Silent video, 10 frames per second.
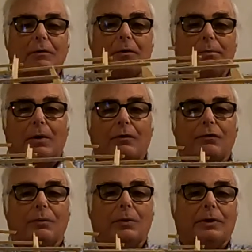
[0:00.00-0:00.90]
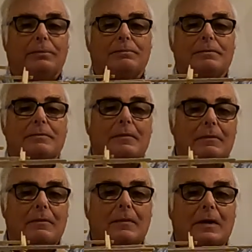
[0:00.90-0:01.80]
with balsa wood,
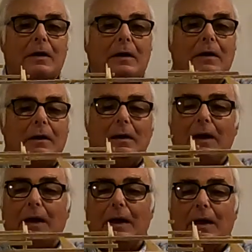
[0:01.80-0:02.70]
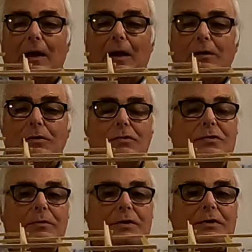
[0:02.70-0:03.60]
and
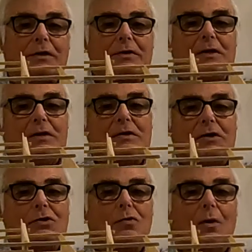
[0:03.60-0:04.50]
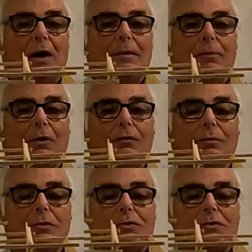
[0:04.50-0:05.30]
use 3/16 inch wide balsa